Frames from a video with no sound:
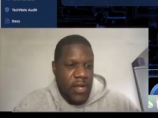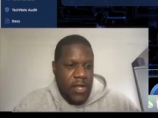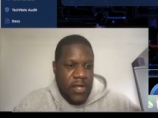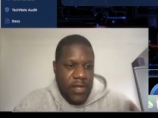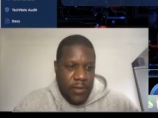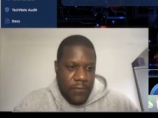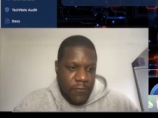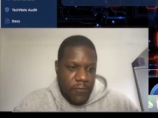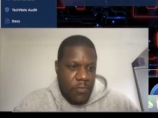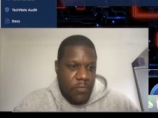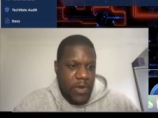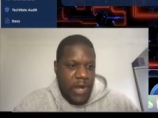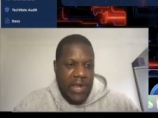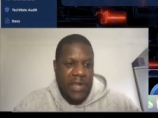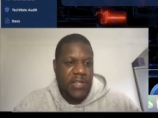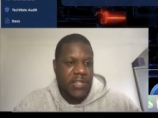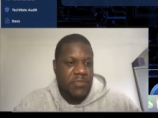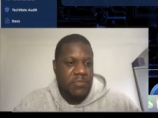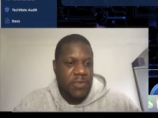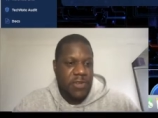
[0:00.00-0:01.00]
that through my
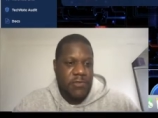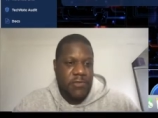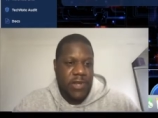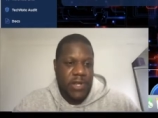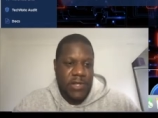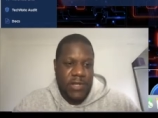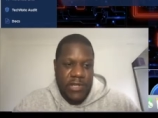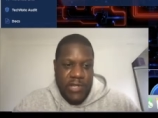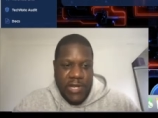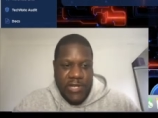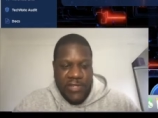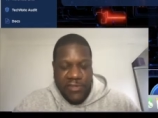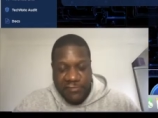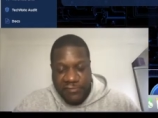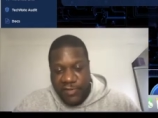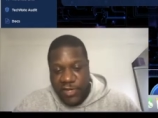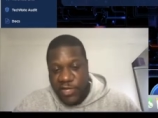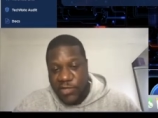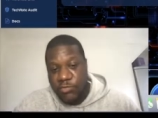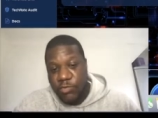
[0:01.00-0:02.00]
experience, that's the
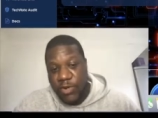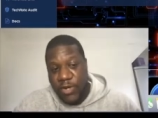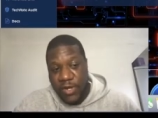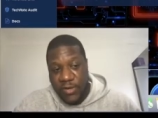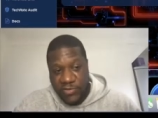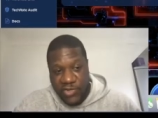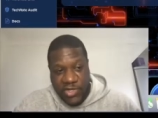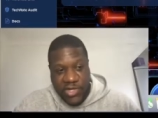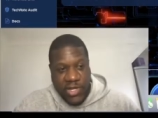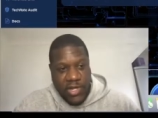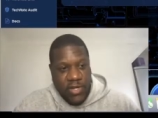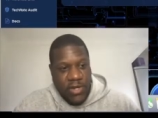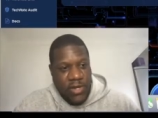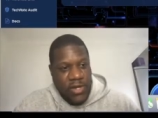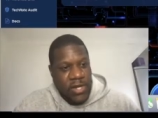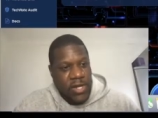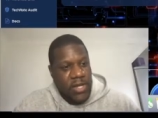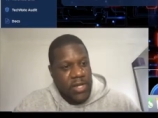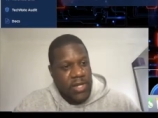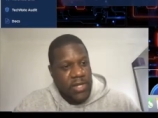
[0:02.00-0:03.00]
first one I've seen
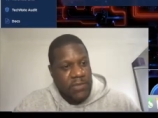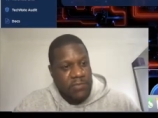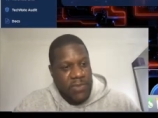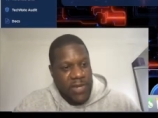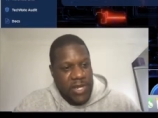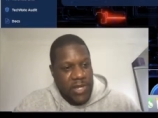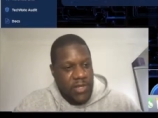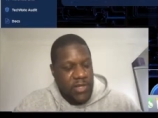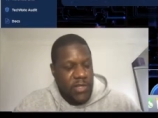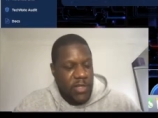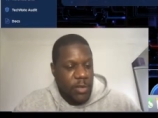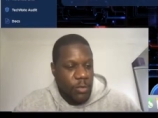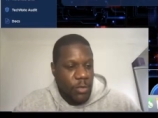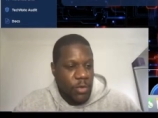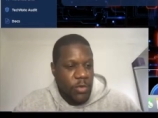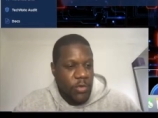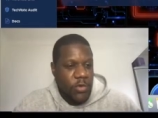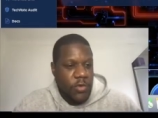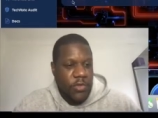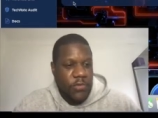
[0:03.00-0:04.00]
there's been some
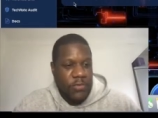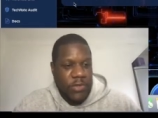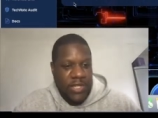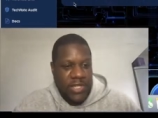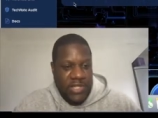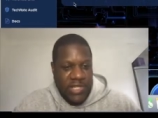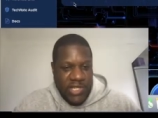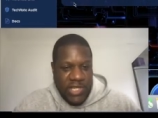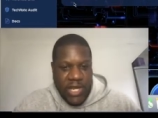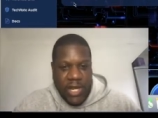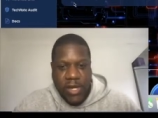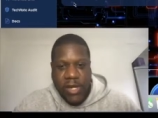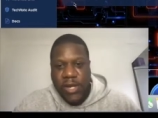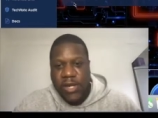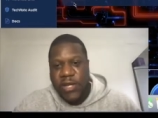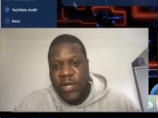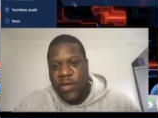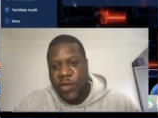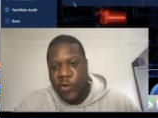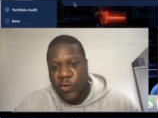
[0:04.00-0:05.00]
cause for concern. It
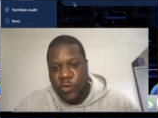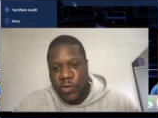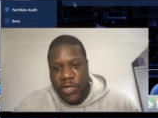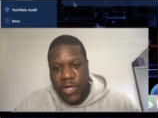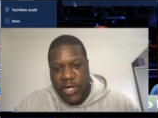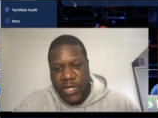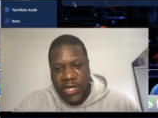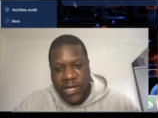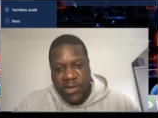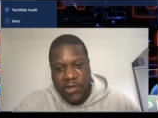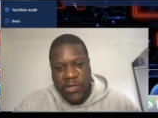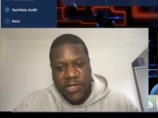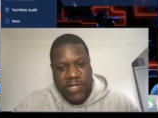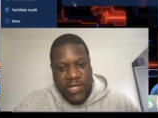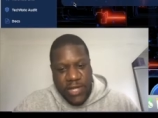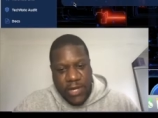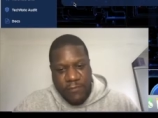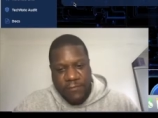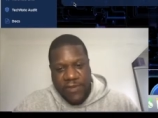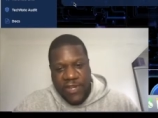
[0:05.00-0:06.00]
didn't look like it on the
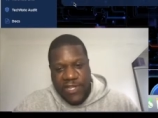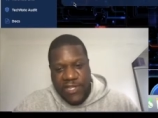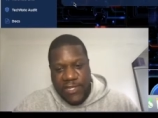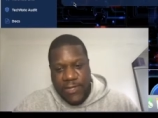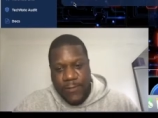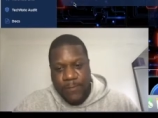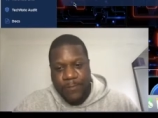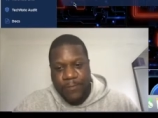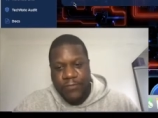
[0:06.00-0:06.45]
surface,